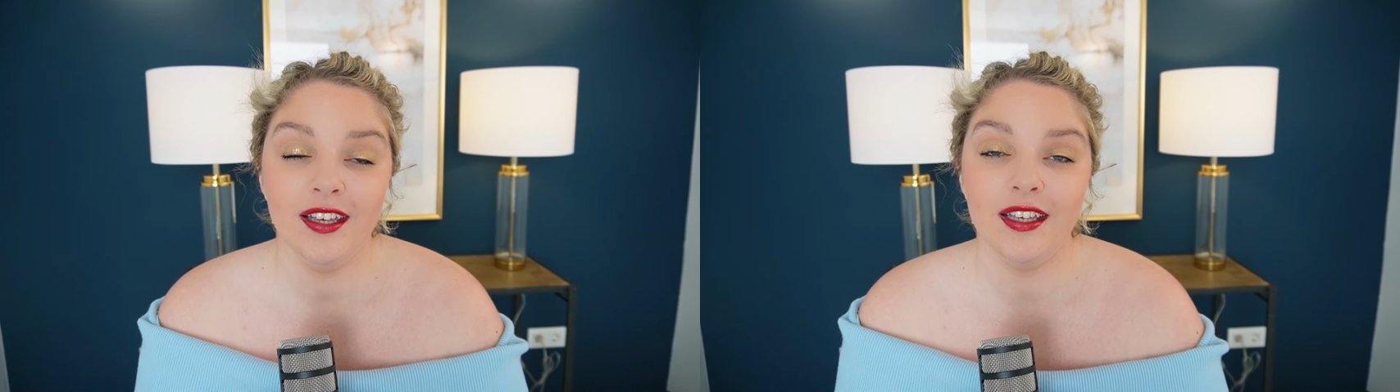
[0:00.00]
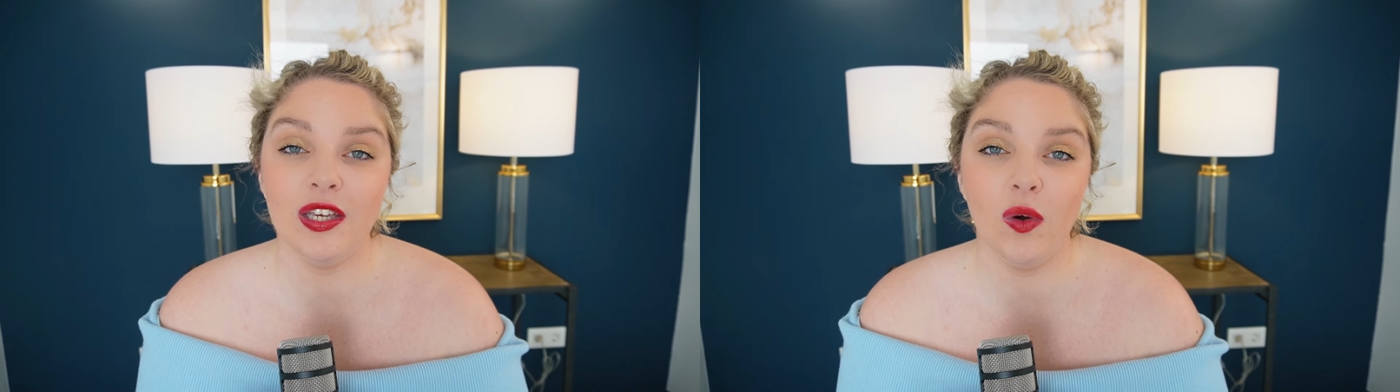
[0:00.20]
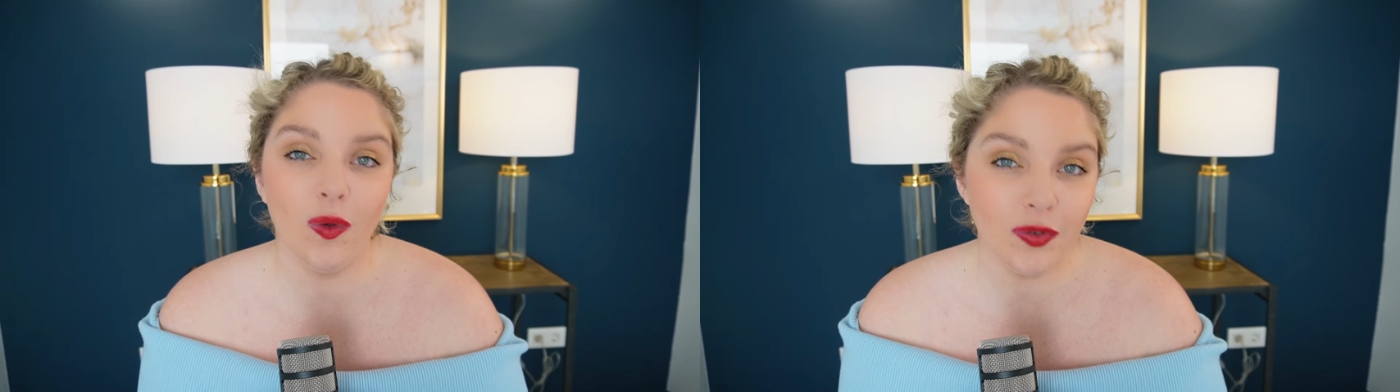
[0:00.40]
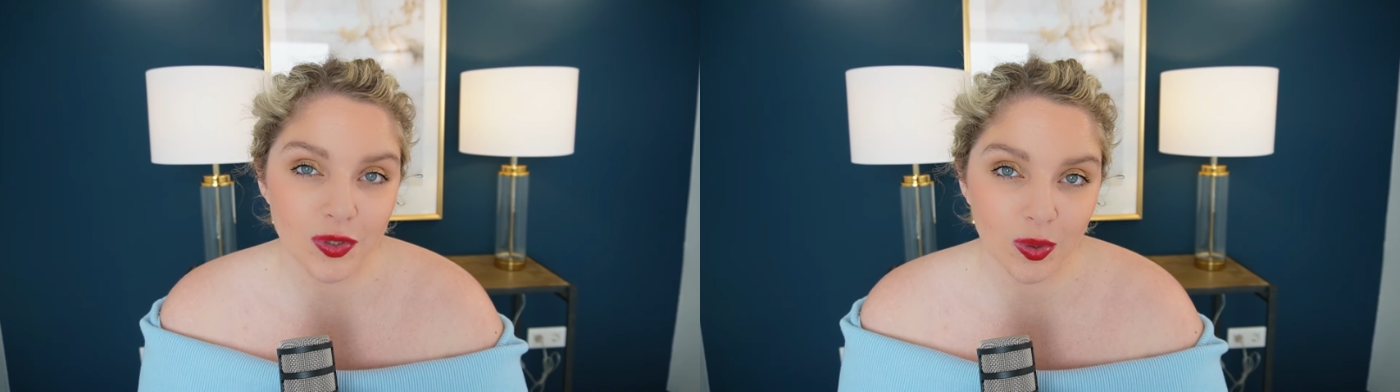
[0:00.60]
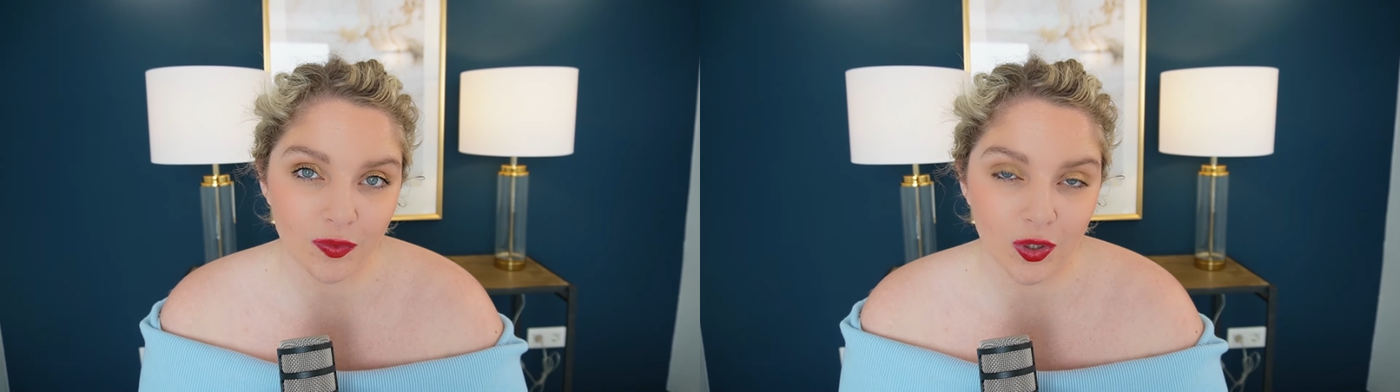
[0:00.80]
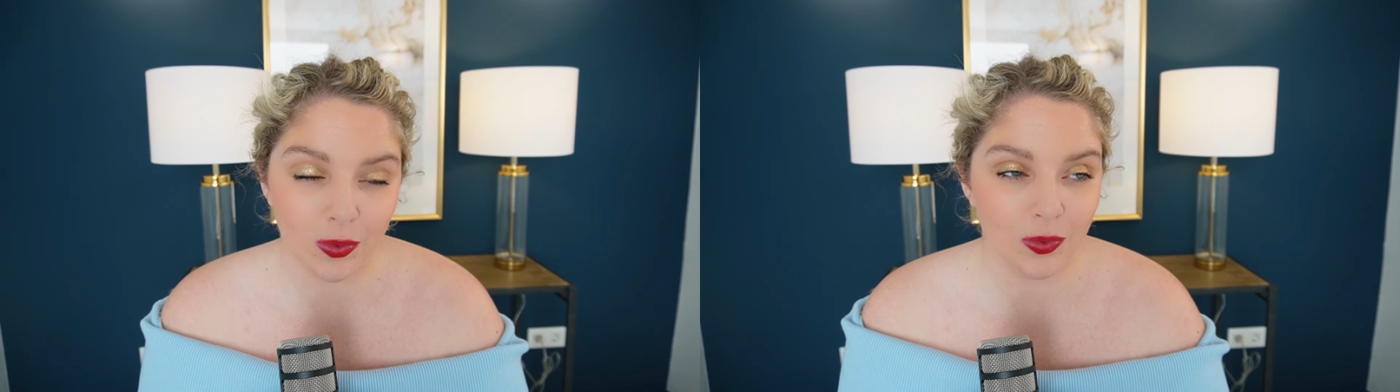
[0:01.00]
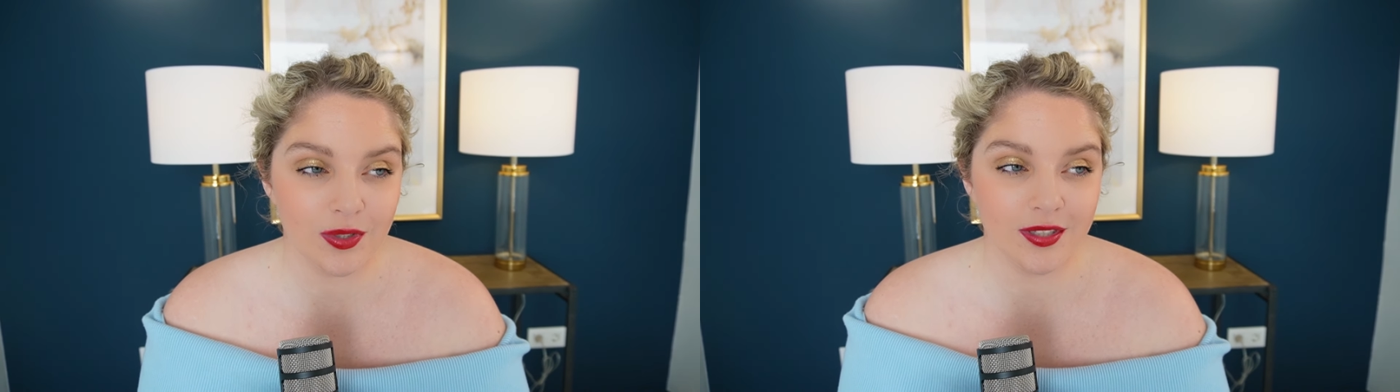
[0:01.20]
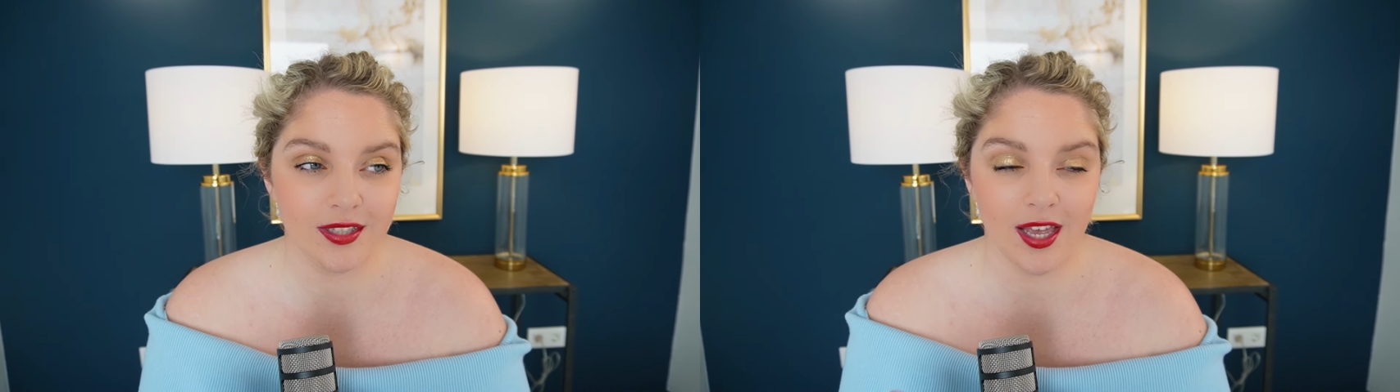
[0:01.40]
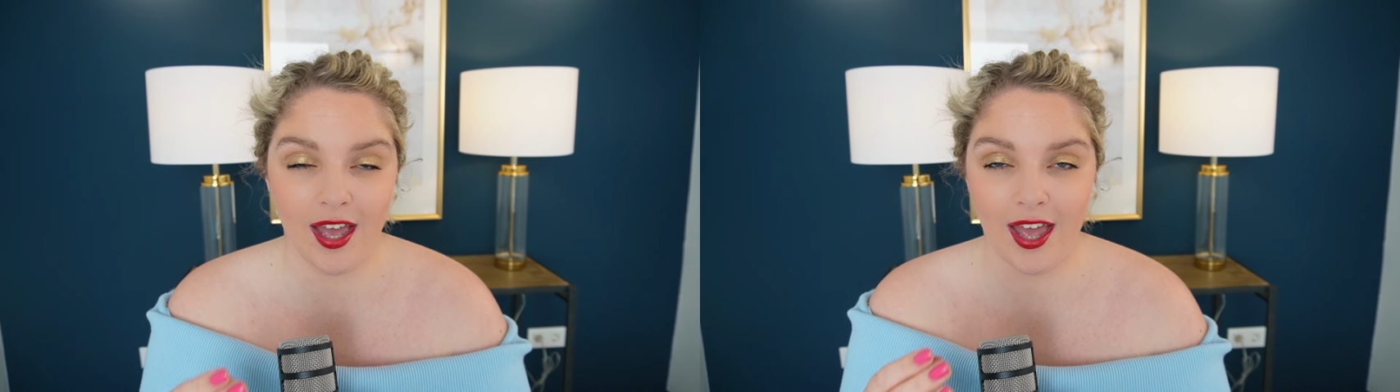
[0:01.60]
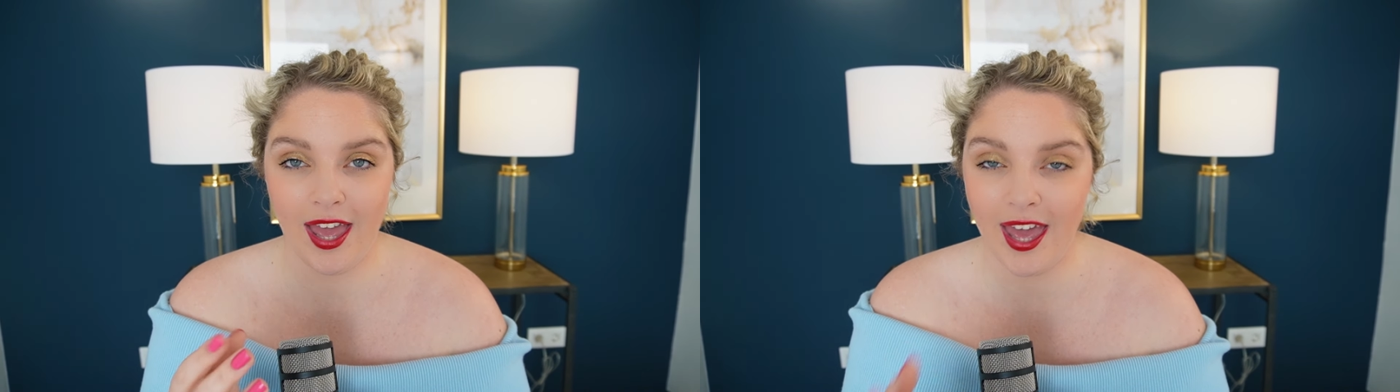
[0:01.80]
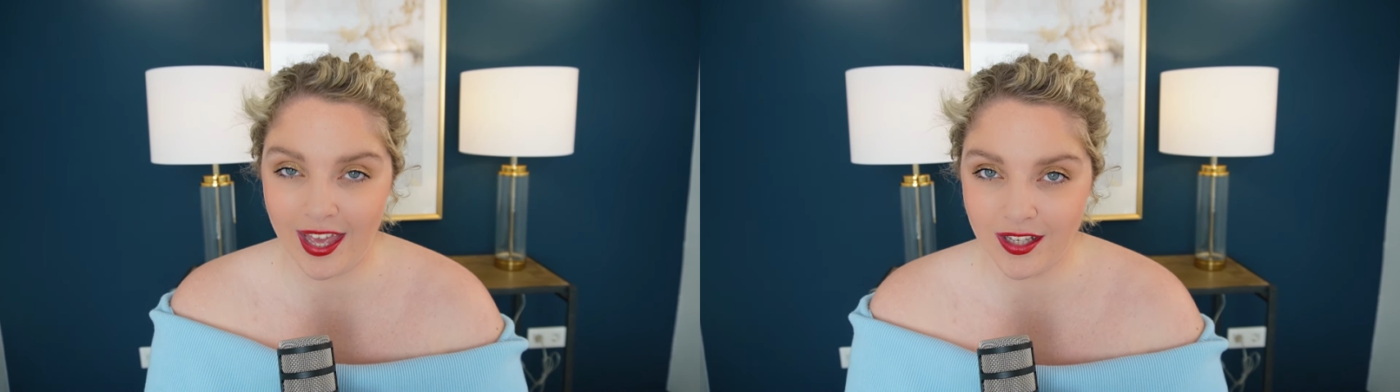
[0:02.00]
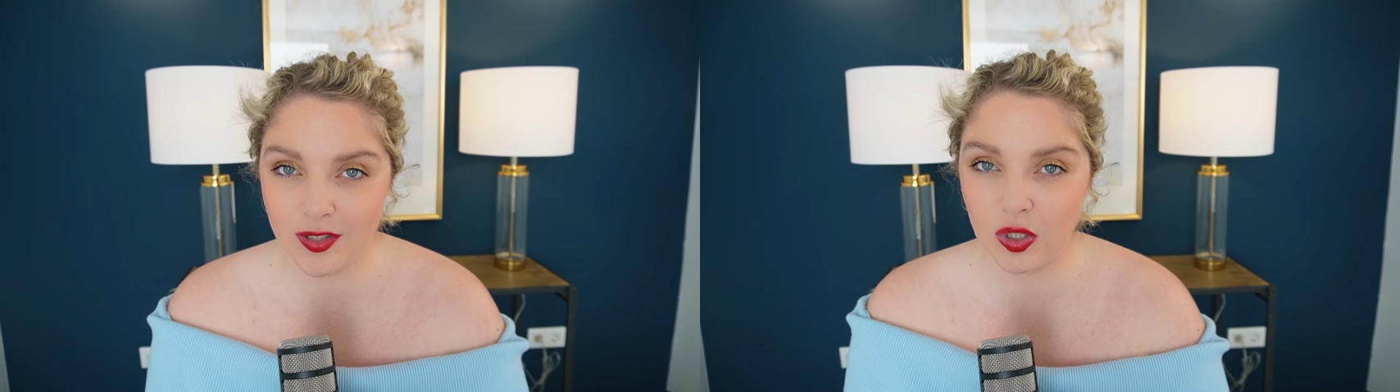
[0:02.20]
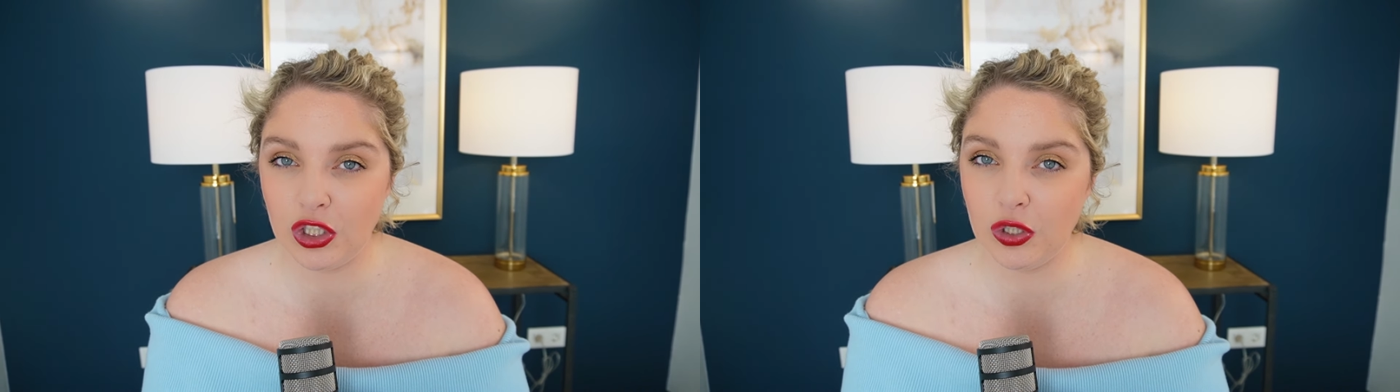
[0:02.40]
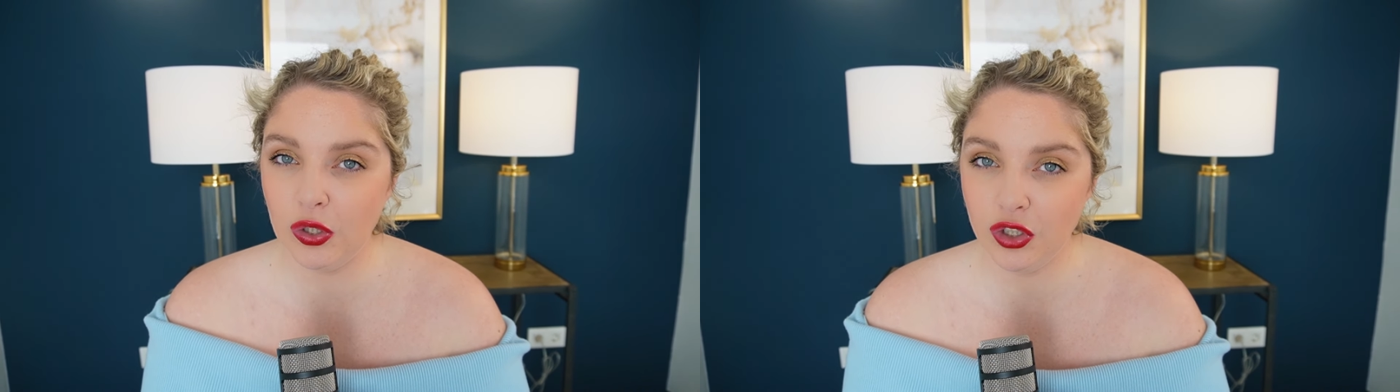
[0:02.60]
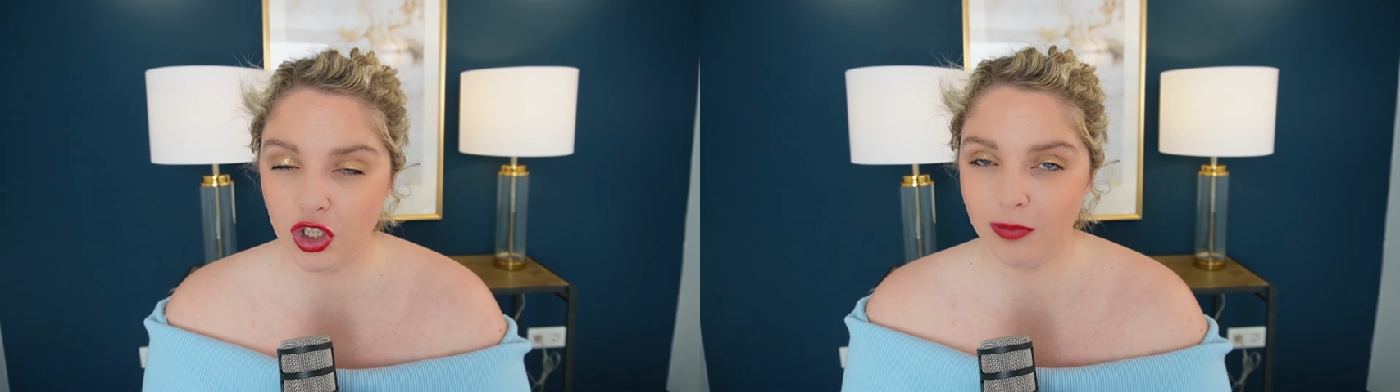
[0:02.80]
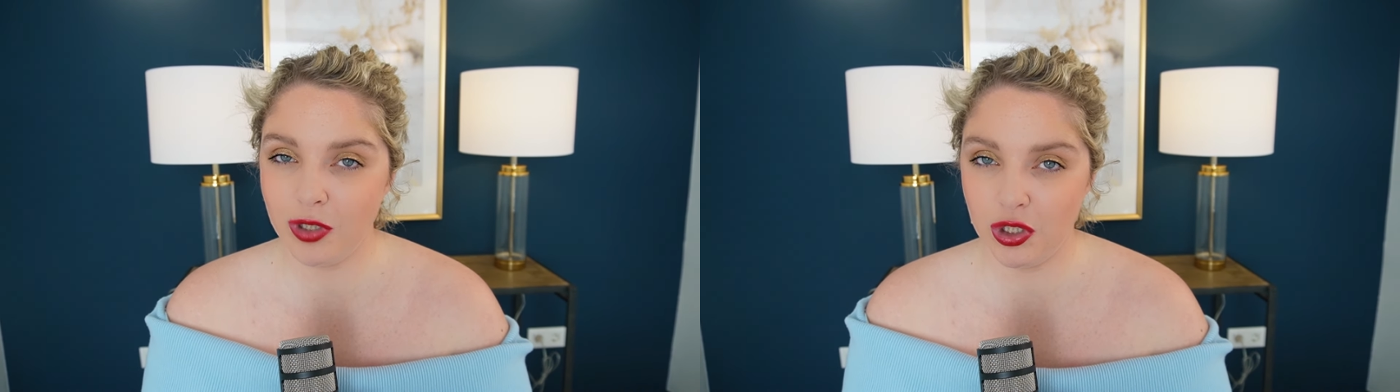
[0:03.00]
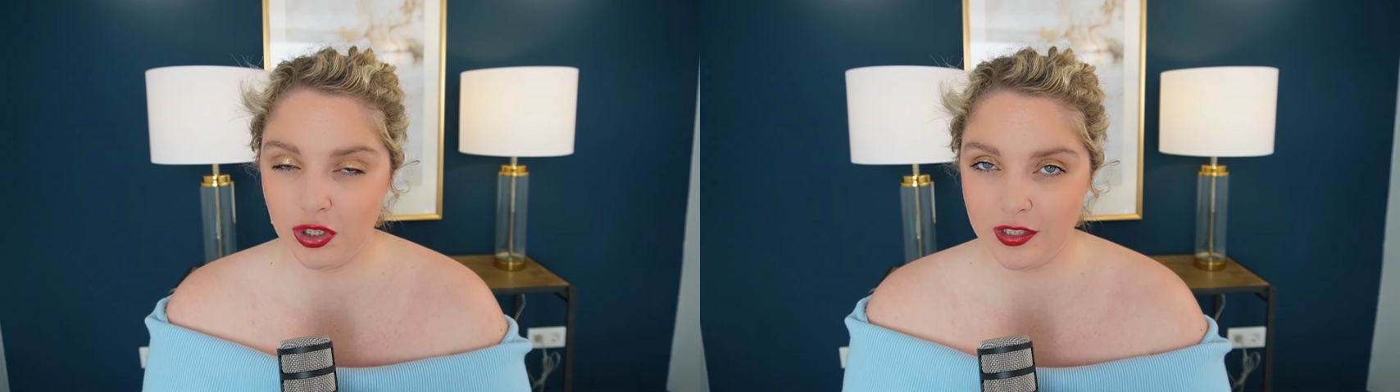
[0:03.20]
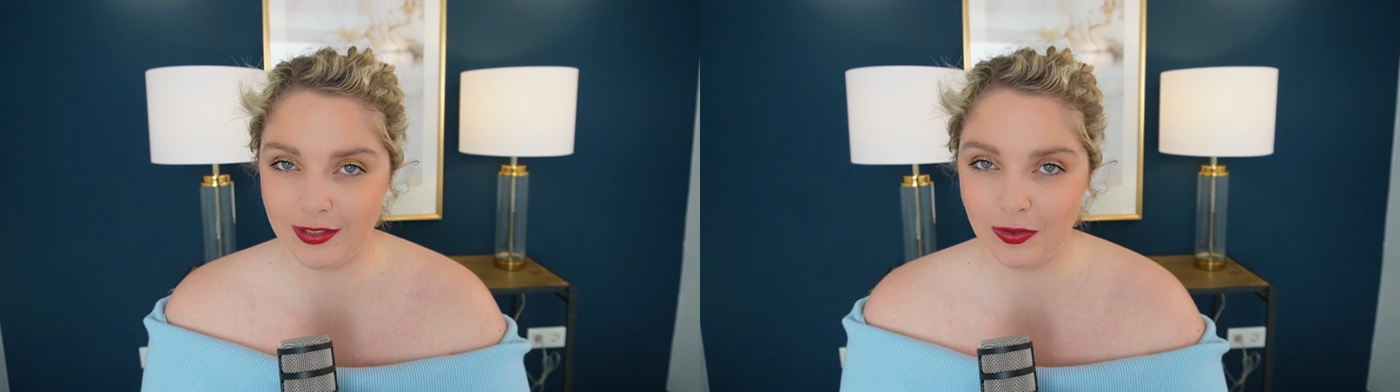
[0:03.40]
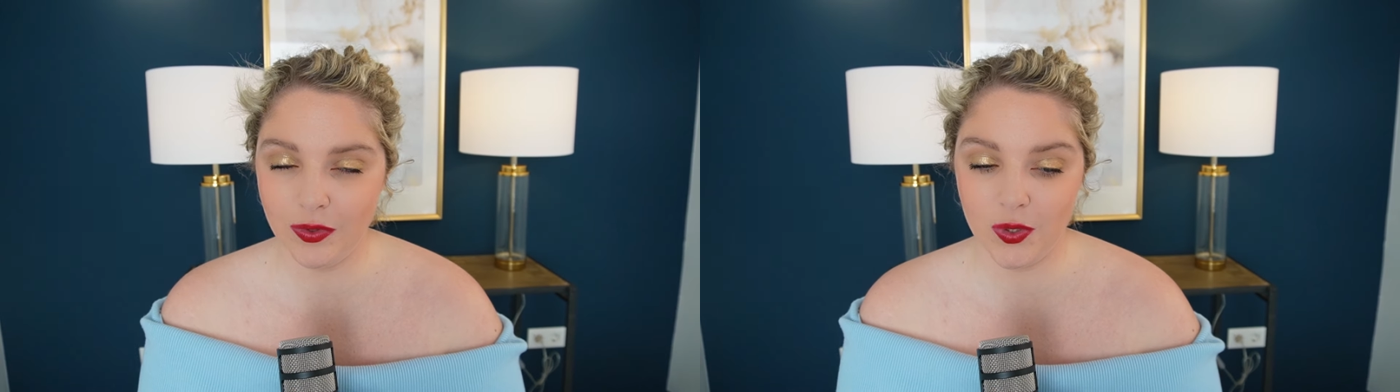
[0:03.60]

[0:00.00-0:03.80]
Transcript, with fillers: He also views his YouTube studio.